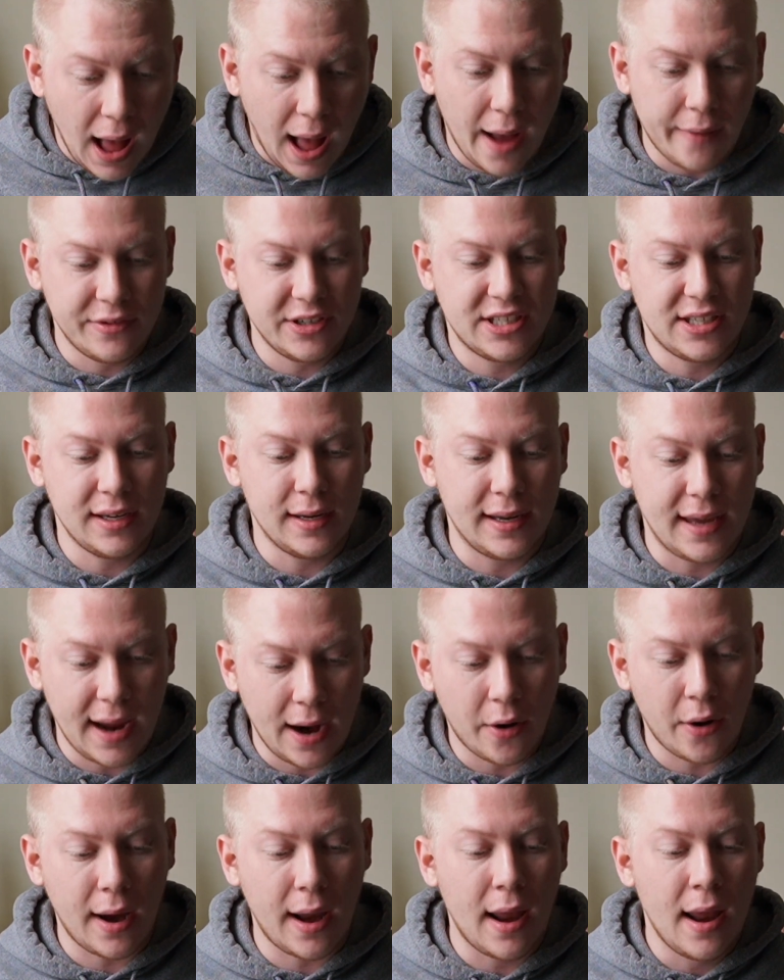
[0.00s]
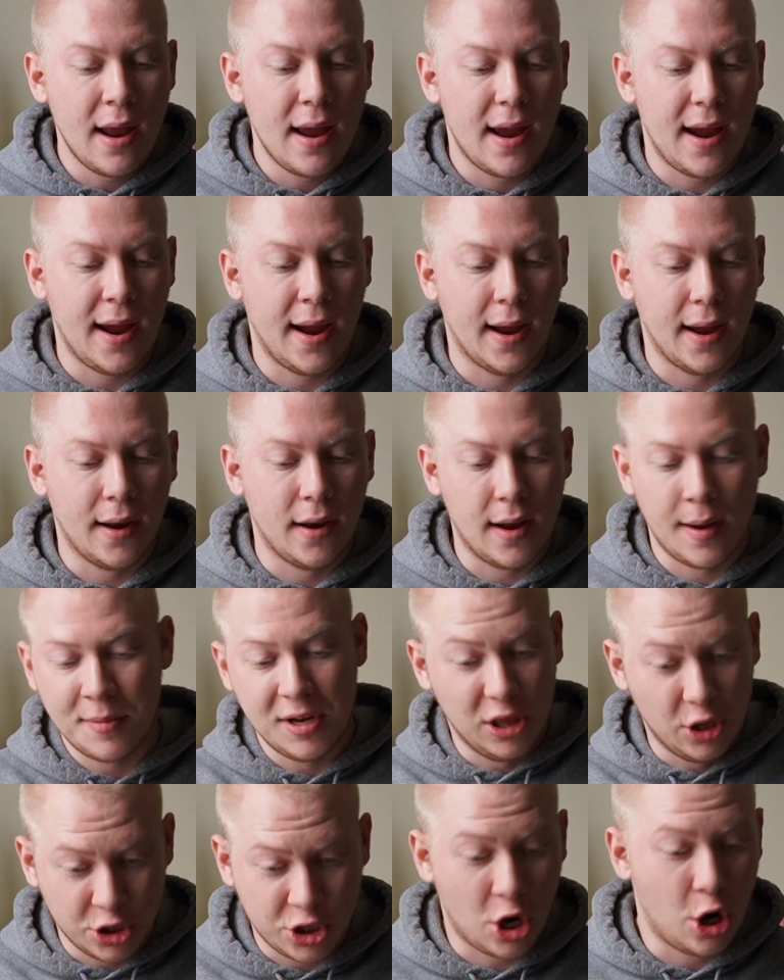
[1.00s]
Obviously, Garrett and,
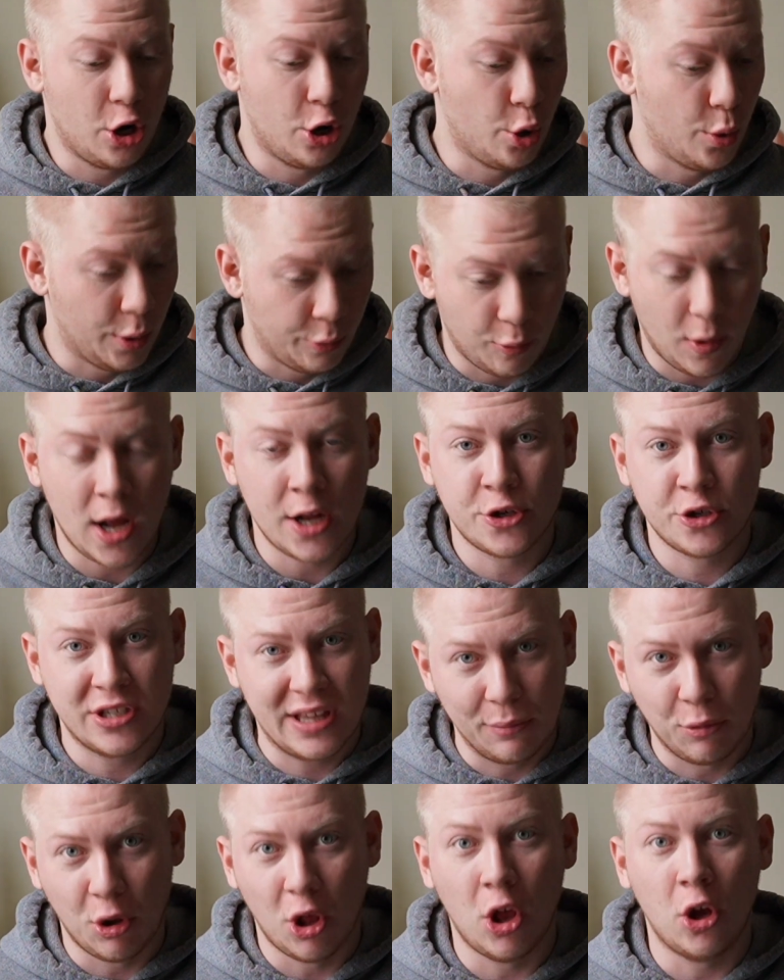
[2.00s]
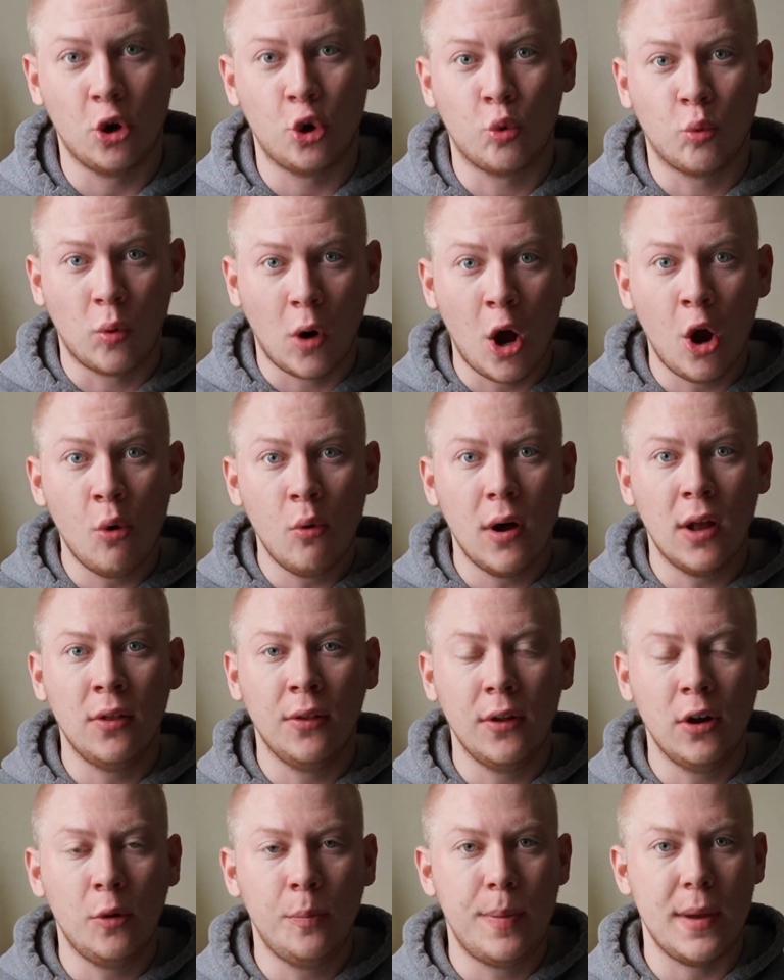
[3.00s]
Lazardo and Rogers, they will all grow a
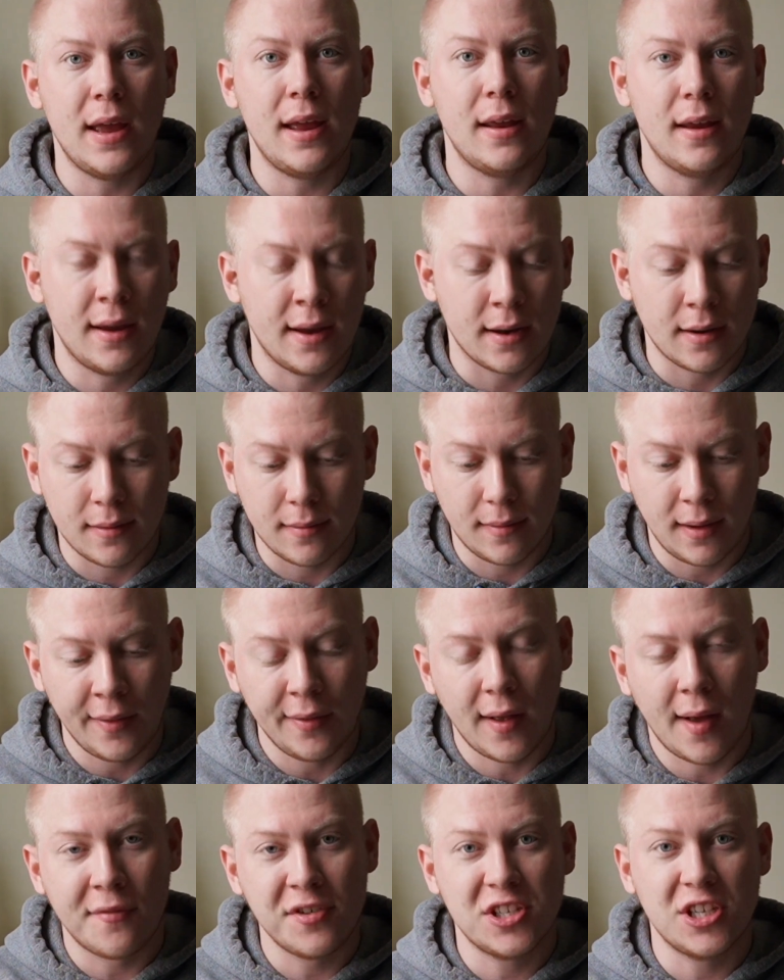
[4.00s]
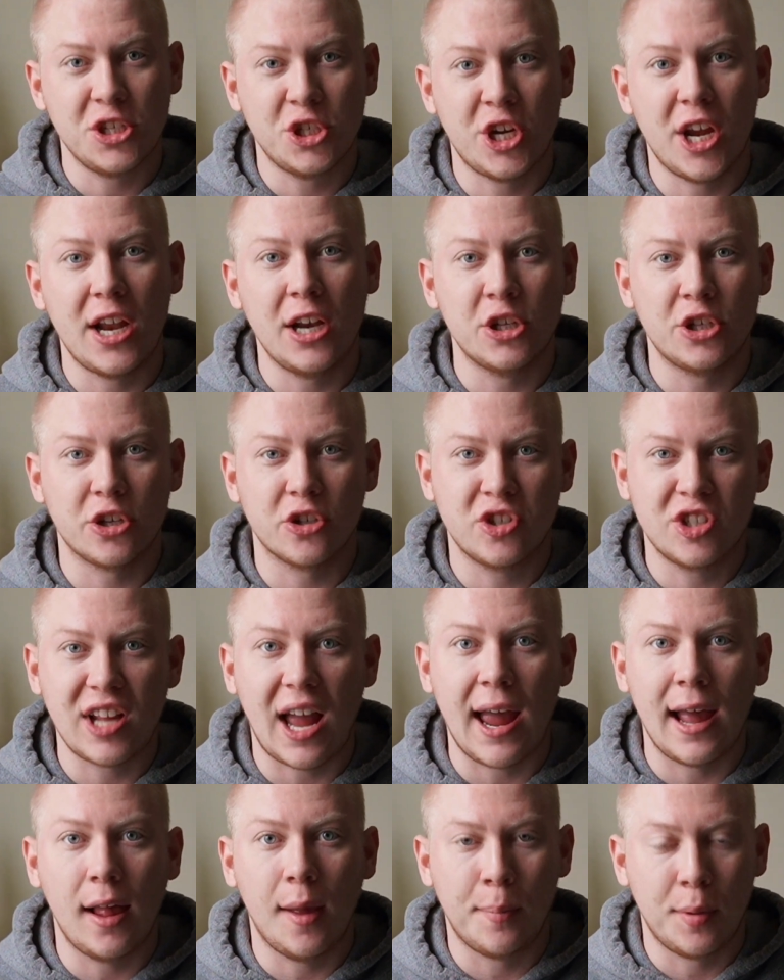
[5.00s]
little bit and obviously change their
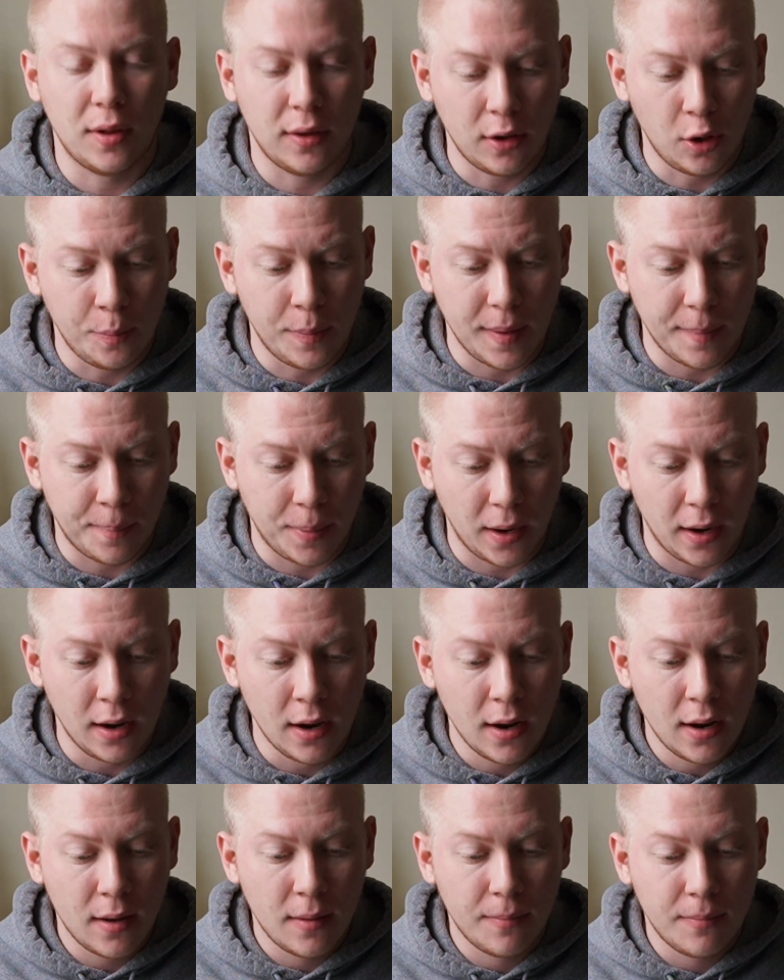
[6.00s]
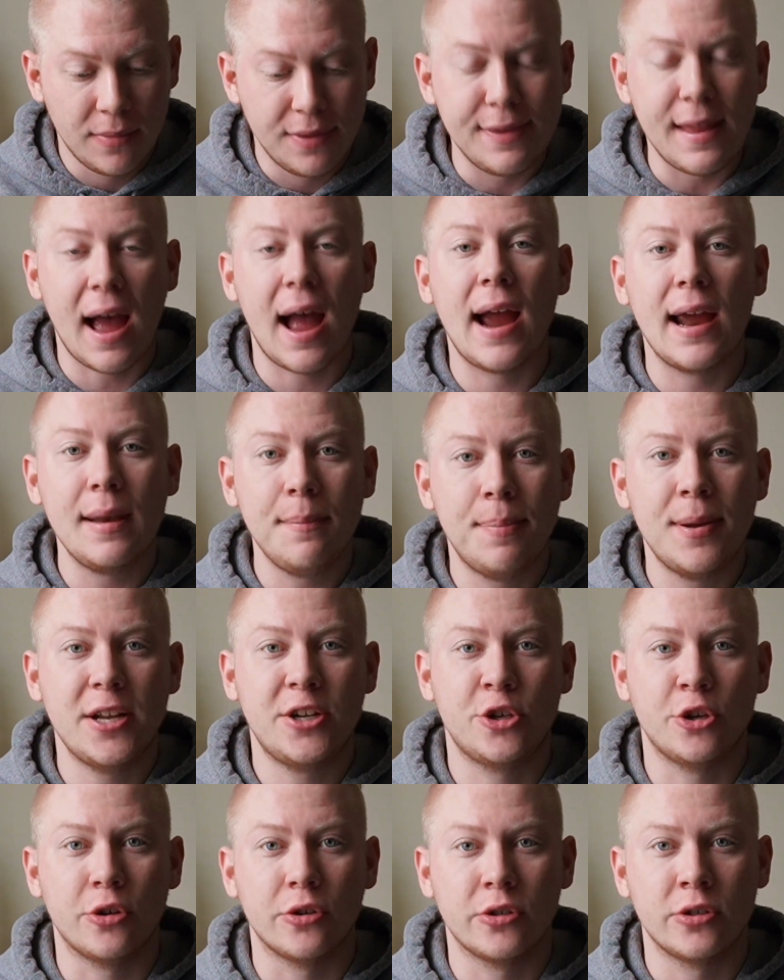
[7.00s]
style up a little bit. But 9
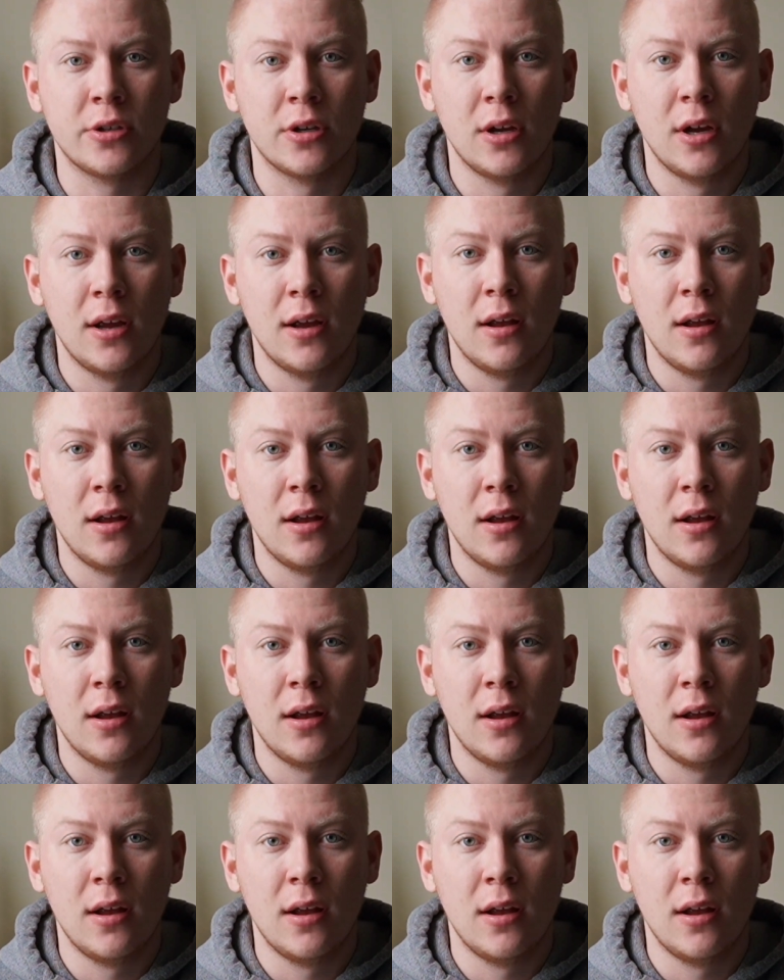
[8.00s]
pitchers.